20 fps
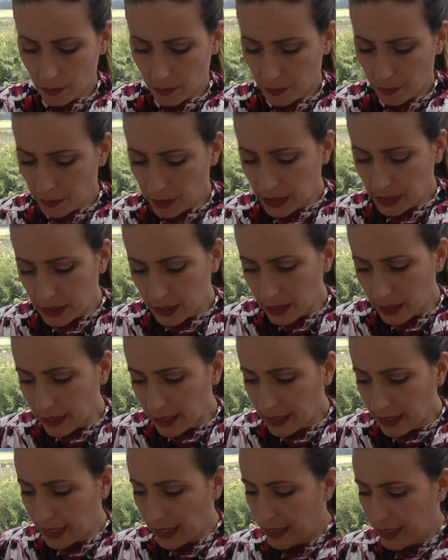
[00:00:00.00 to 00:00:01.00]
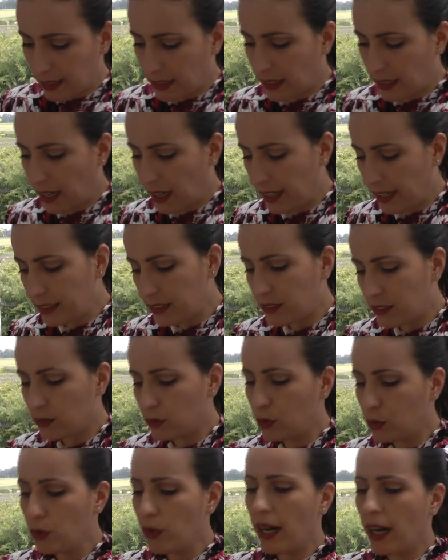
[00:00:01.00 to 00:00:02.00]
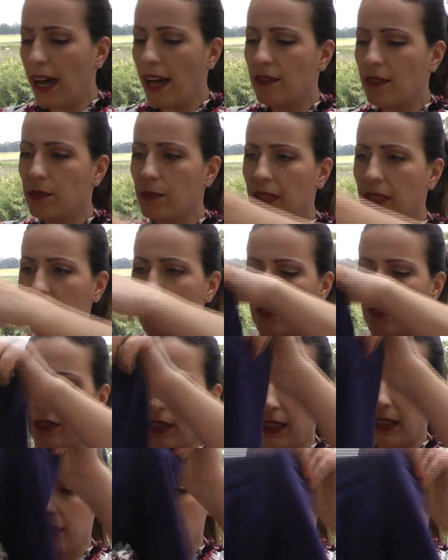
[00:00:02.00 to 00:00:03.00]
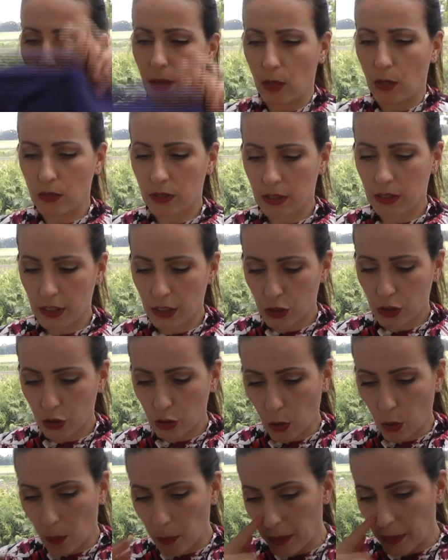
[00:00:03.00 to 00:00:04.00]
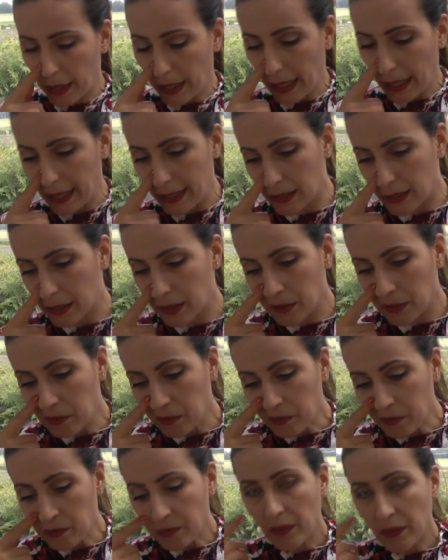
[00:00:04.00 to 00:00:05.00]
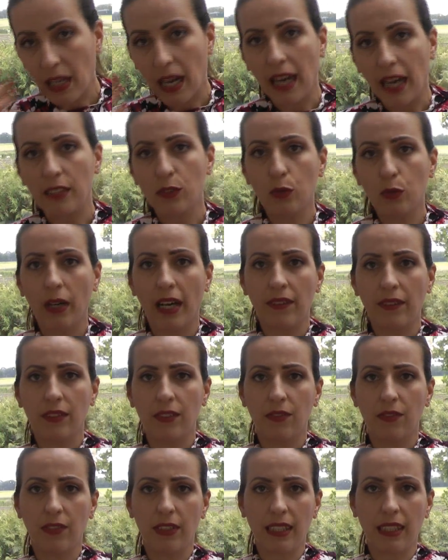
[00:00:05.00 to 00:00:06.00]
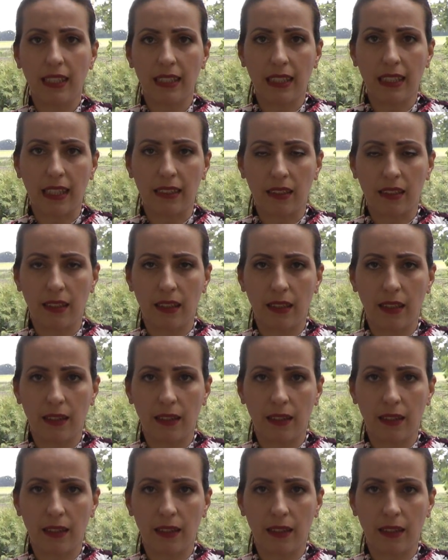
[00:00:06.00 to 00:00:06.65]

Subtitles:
But again, I do have mixed feelings about this top, as I do have the feeling that